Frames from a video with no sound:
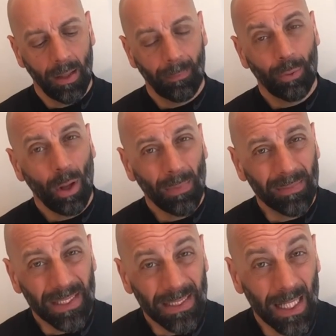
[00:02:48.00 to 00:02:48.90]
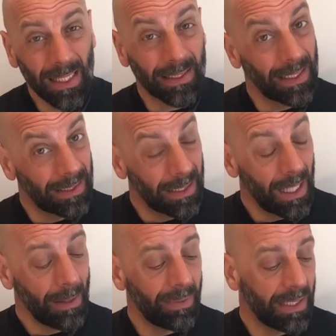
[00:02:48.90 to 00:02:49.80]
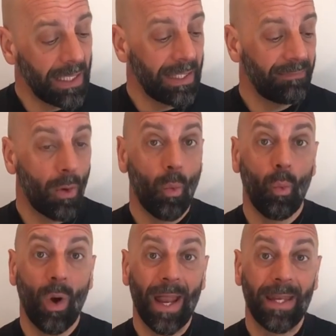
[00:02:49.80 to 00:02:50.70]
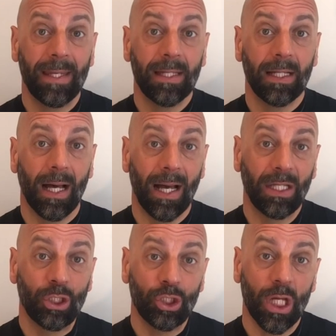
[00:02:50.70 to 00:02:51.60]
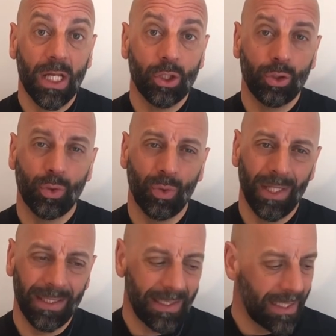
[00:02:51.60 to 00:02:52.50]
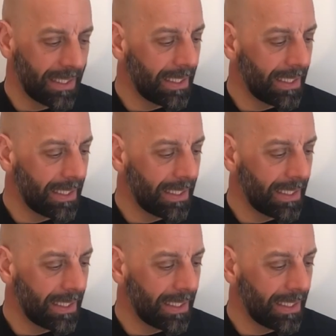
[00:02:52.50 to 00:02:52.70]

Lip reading: Problem started, I believe, when I changed to the